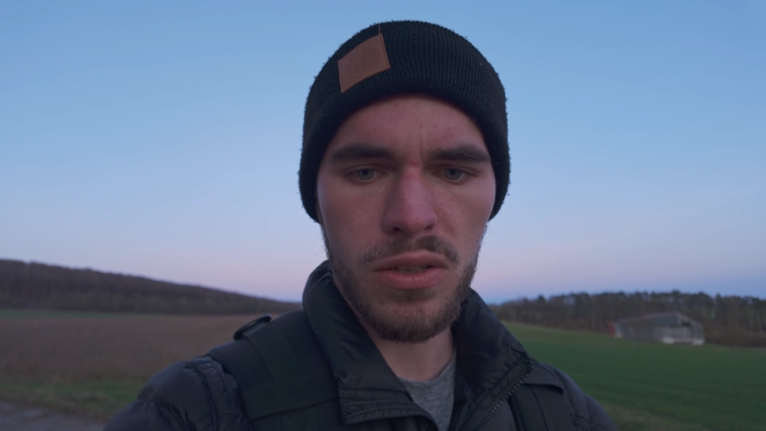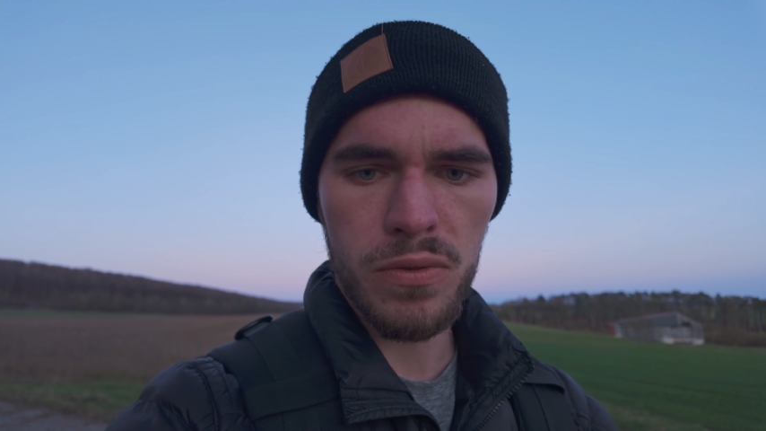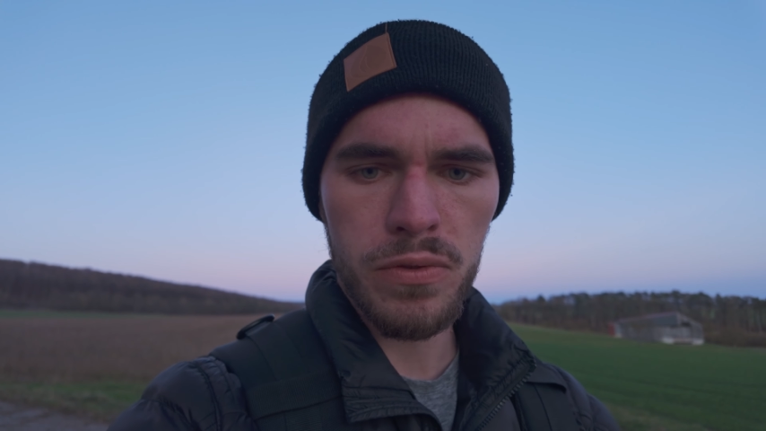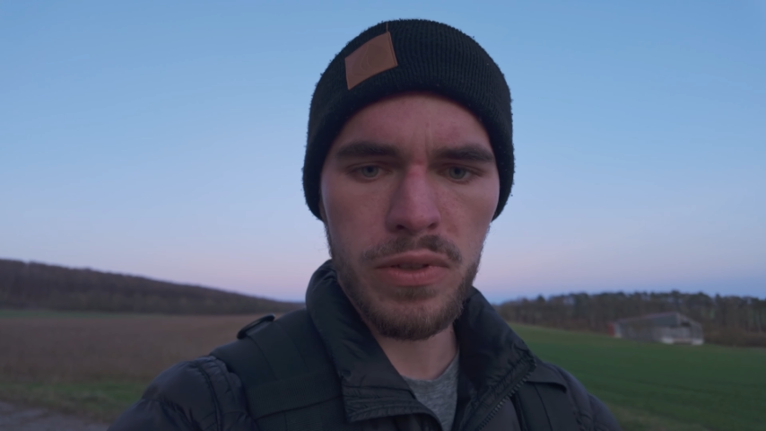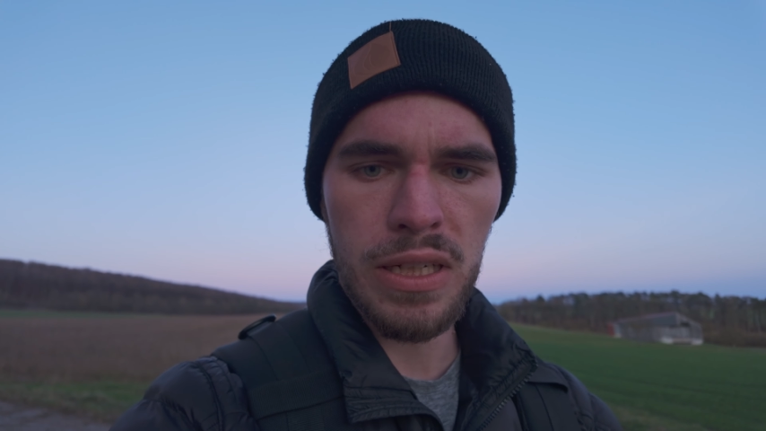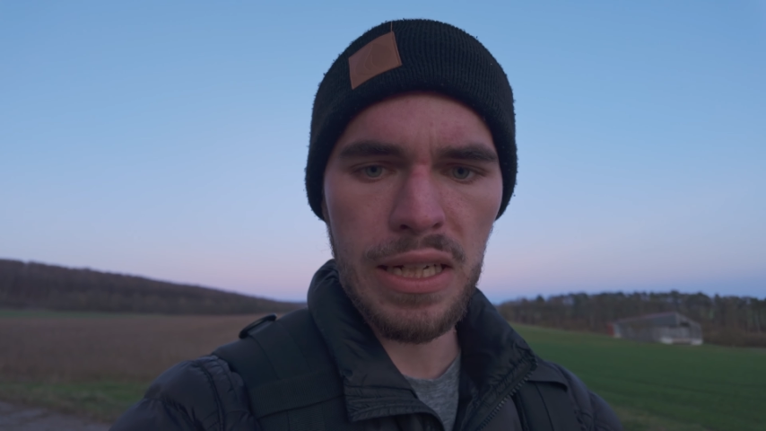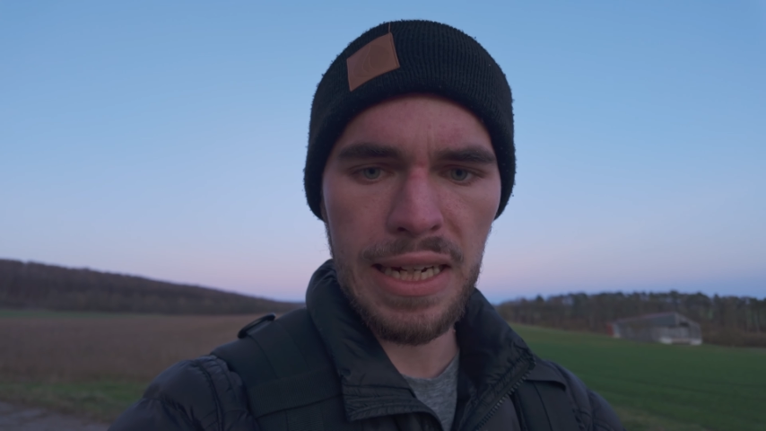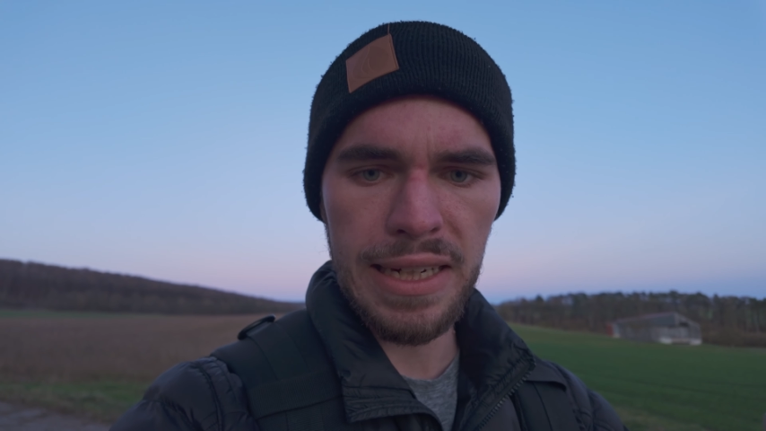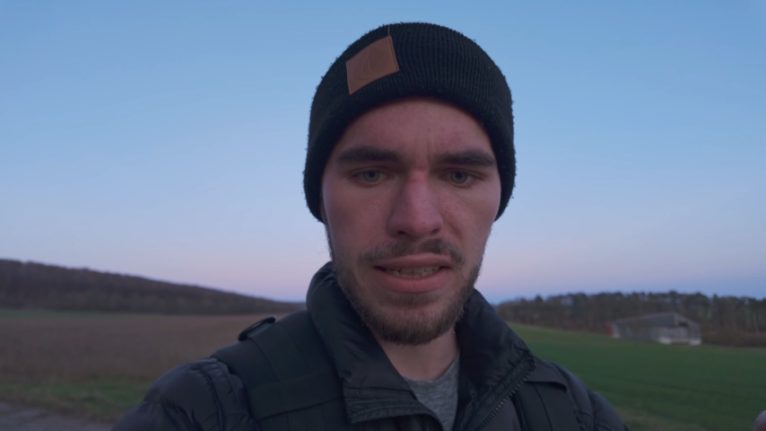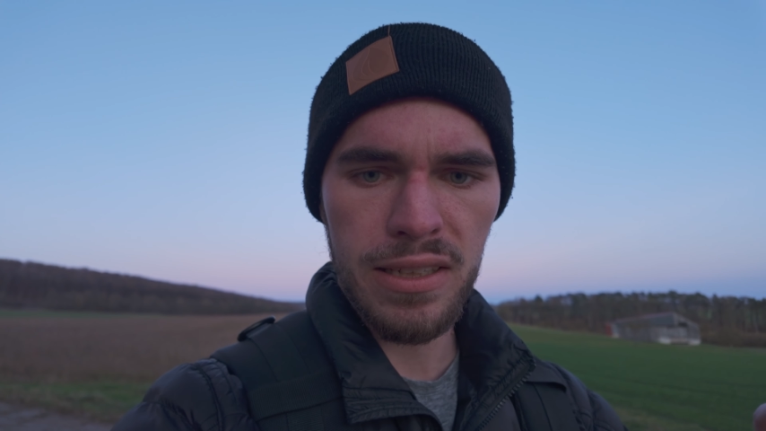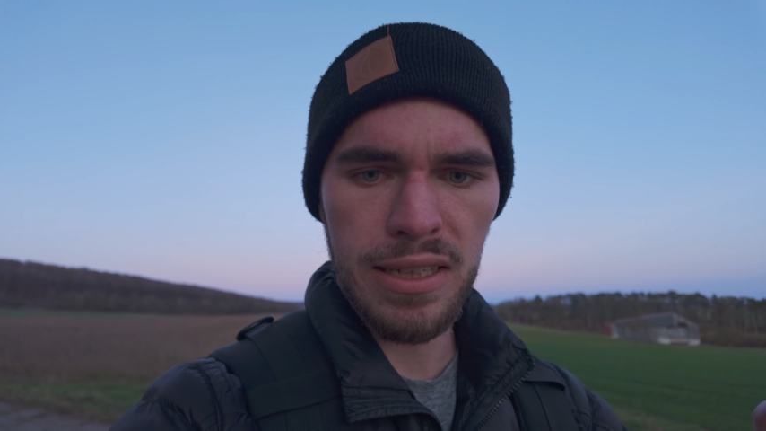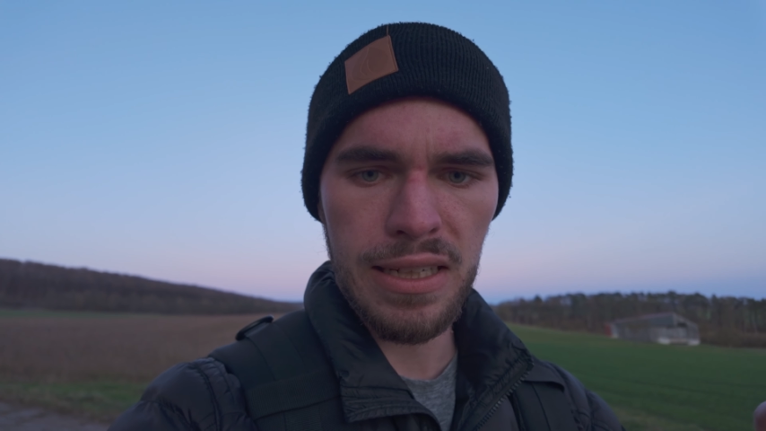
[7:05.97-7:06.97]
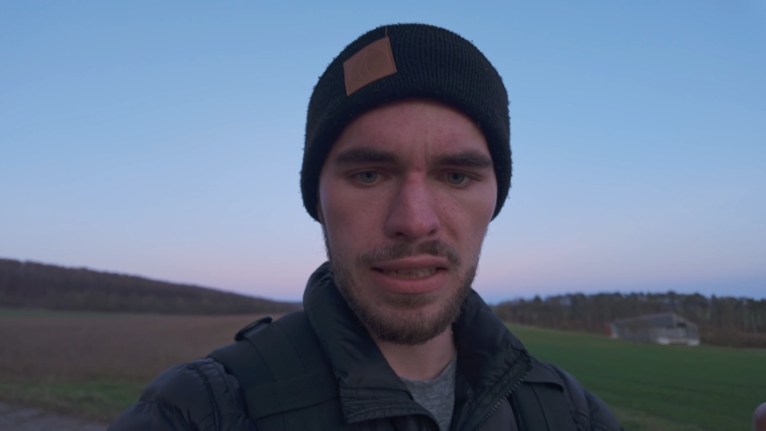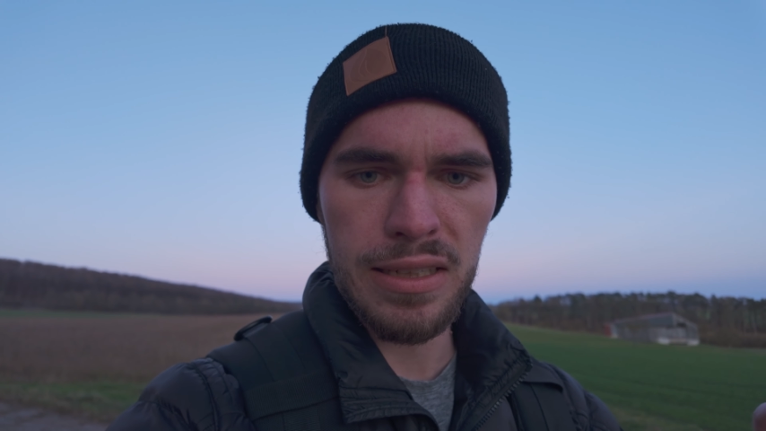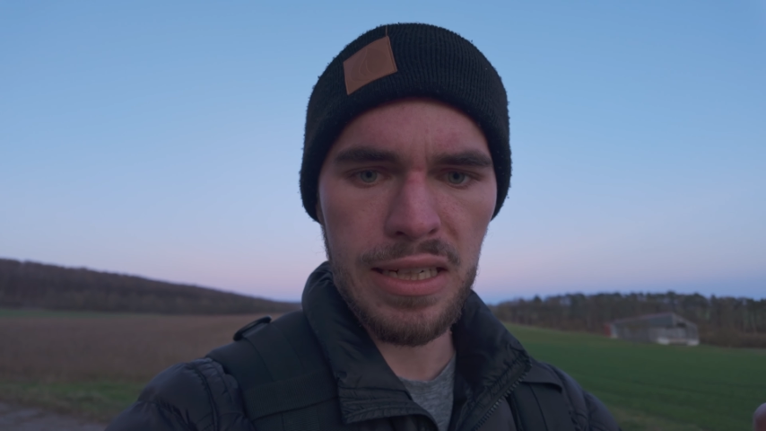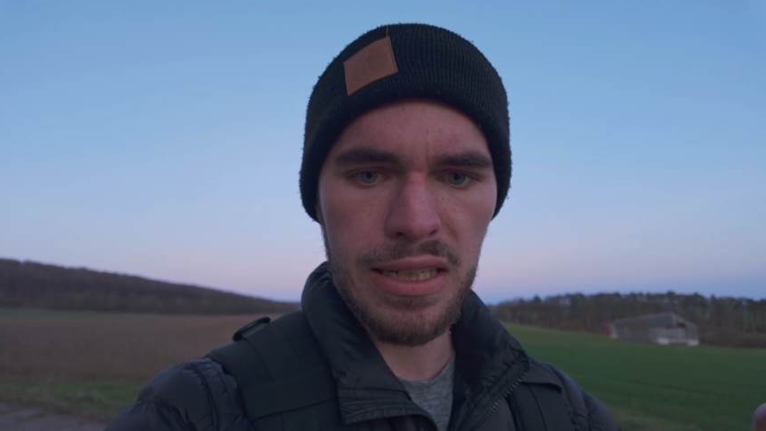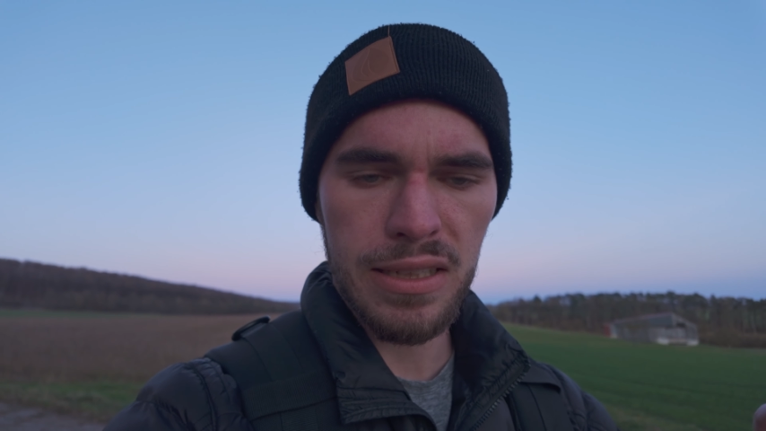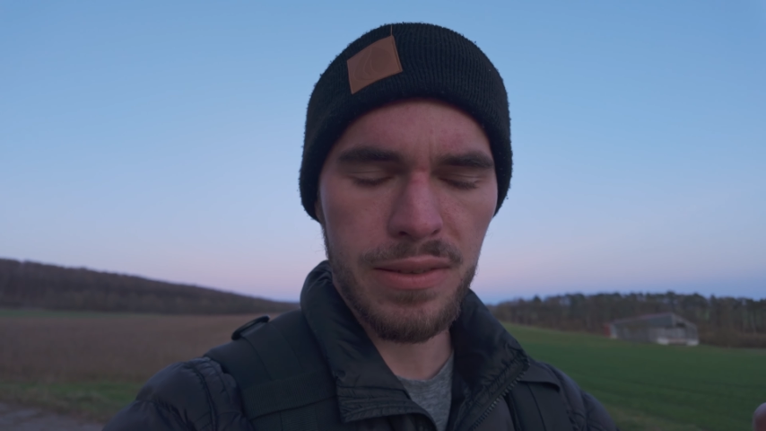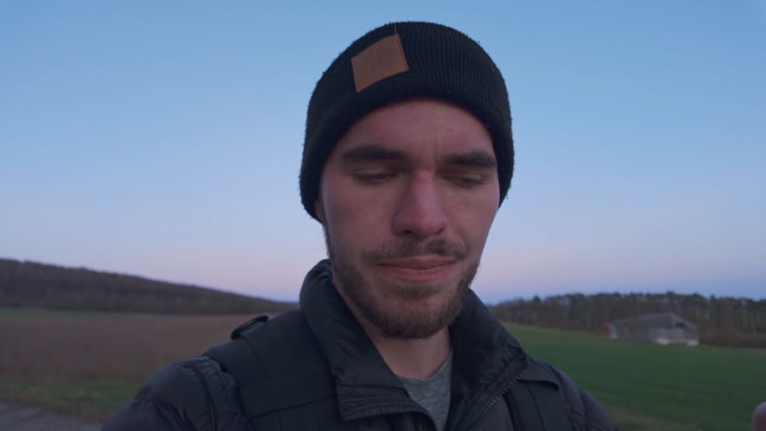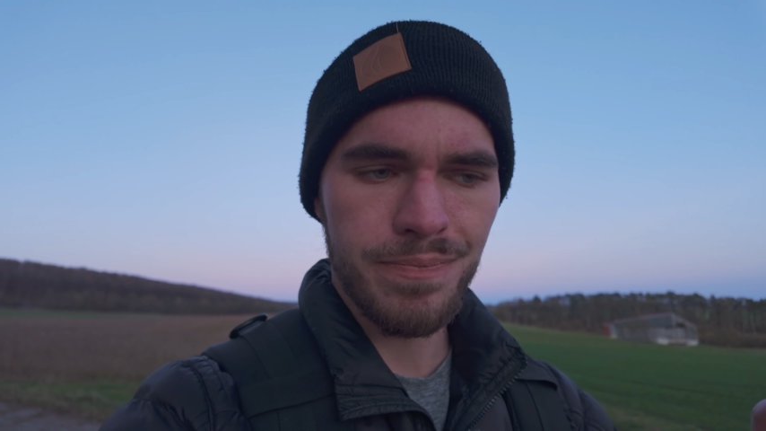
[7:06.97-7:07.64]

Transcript: of light and dark.